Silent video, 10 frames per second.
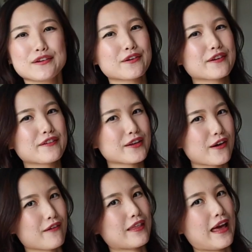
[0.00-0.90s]
You don't even
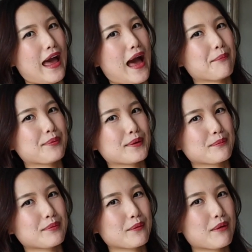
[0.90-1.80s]
know how that
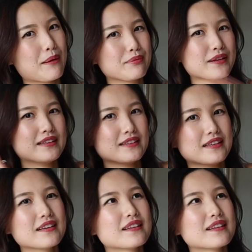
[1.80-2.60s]
happened, but one plant